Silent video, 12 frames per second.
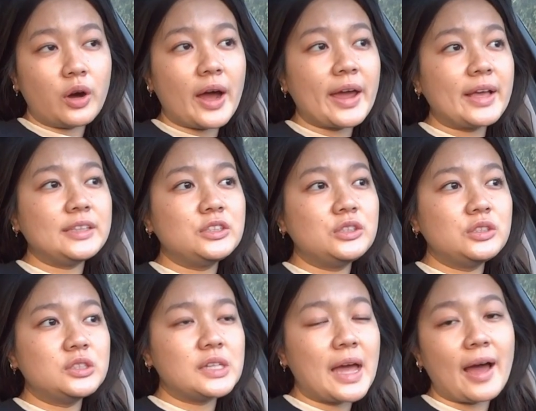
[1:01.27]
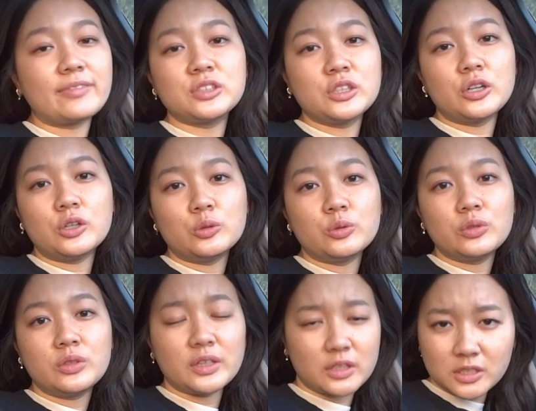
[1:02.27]
I have to go
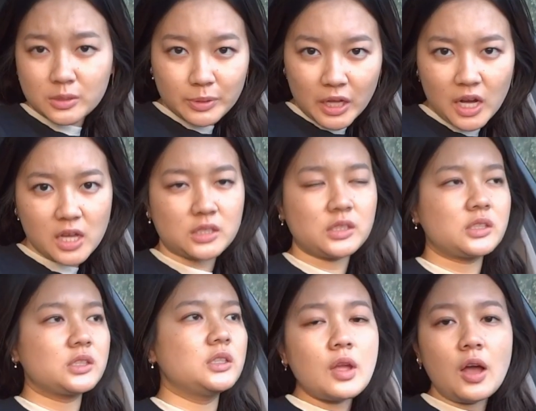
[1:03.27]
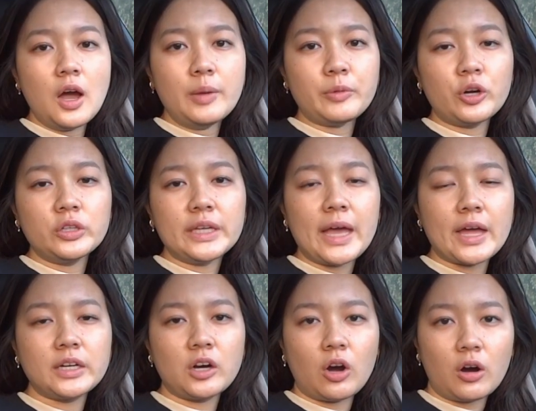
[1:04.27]
get the supplies. I'm currently
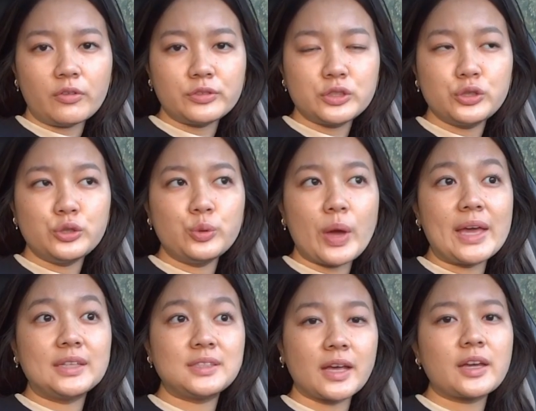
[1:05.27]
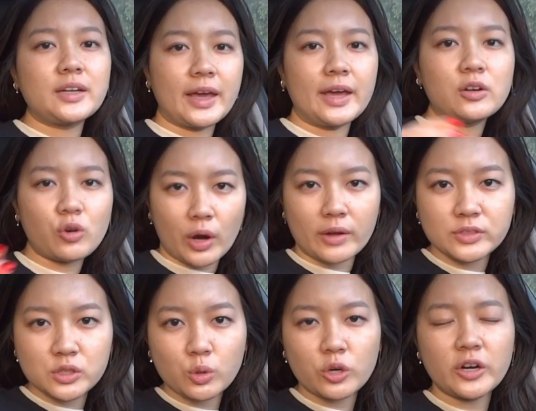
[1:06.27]
headed off to a secondhand craft
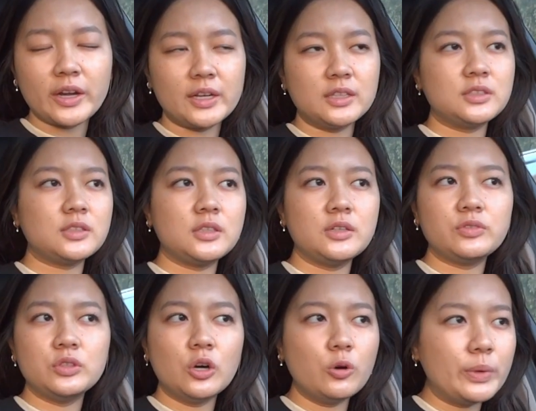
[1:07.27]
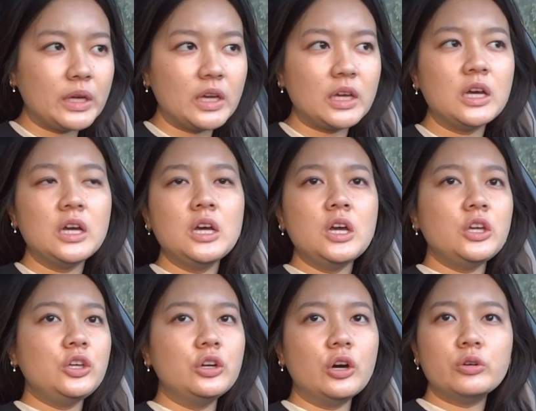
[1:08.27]
store, and if you know me,
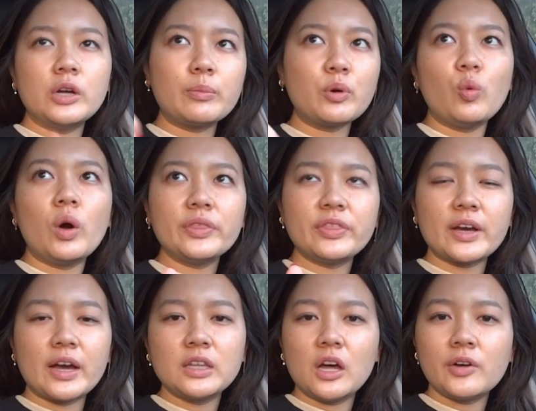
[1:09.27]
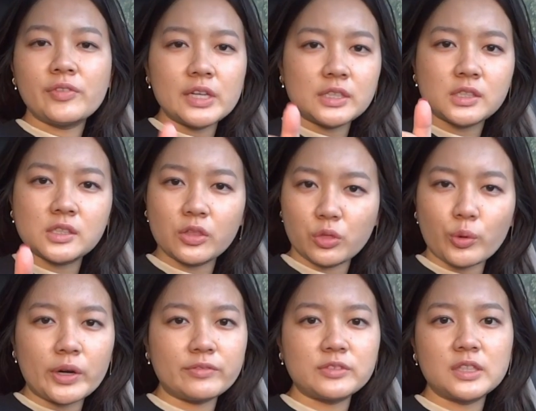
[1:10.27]
you know number one thing I love is to
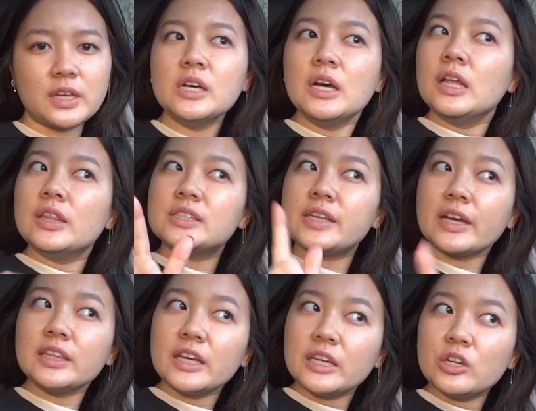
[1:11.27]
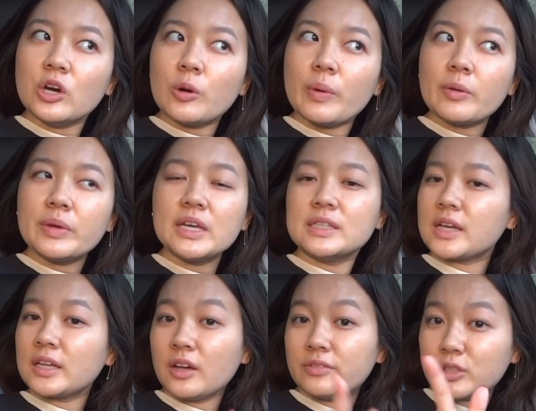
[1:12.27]
thrift. The second thing you know about me is
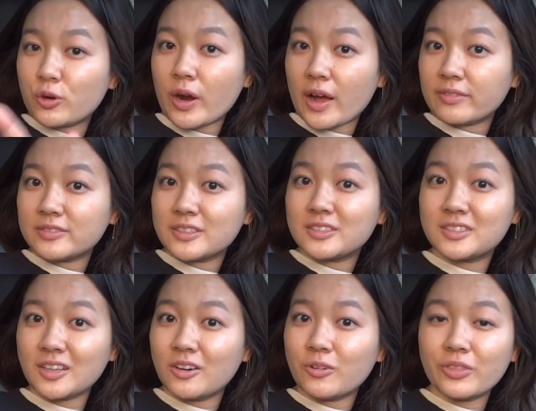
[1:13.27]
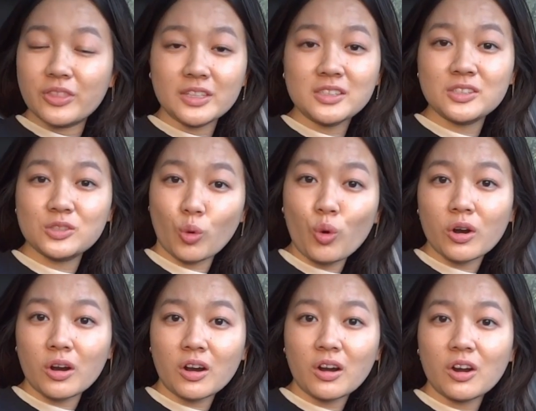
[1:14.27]
I love to craft. So this
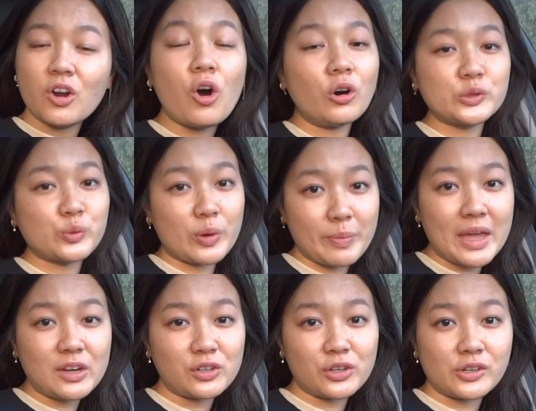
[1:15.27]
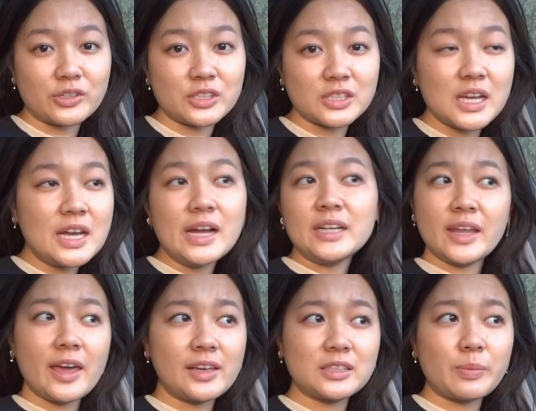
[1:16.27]
store called Remainders
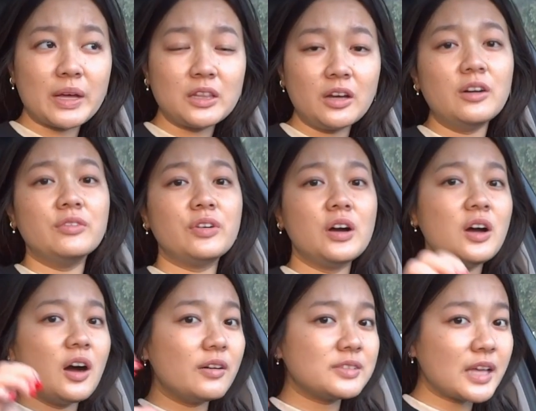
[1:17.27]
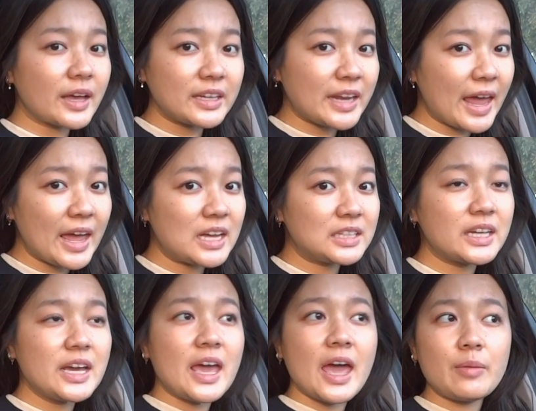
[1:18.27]
takes my love of secondhand
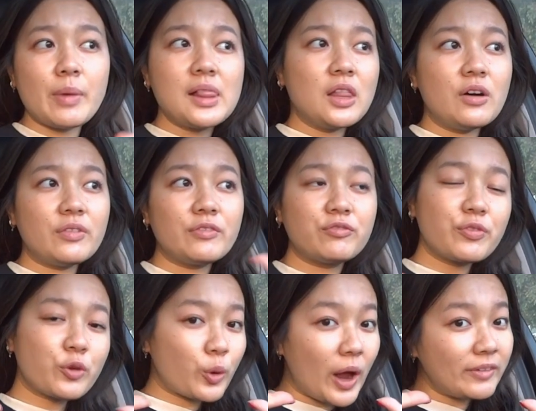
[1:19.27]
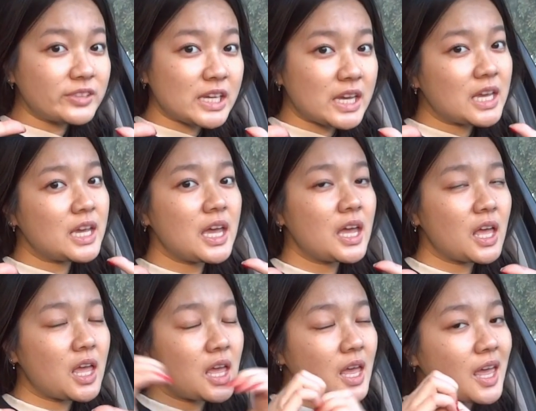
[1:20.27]
and my love of crafting
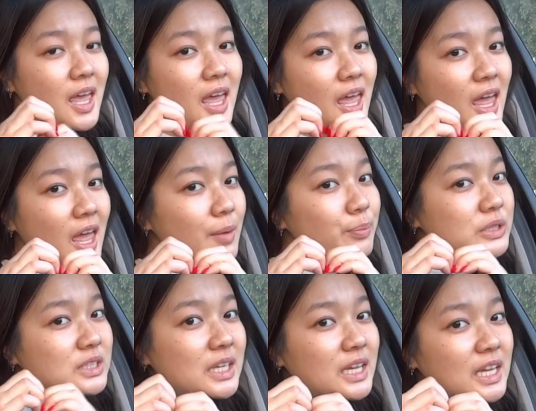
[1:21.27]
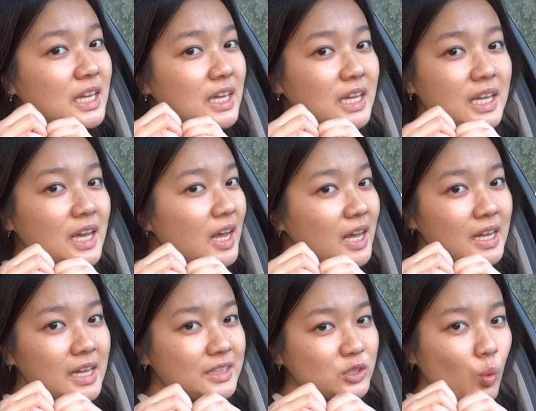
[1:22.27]
and puts it
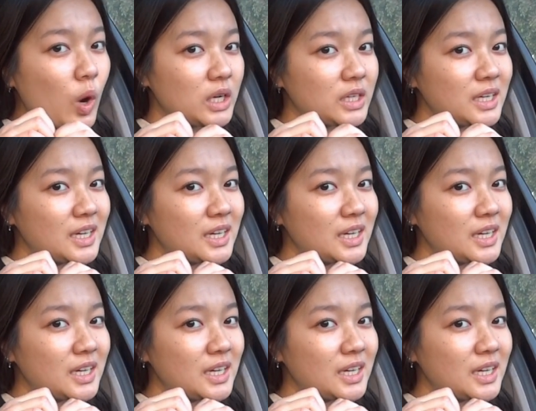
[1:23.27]
into one.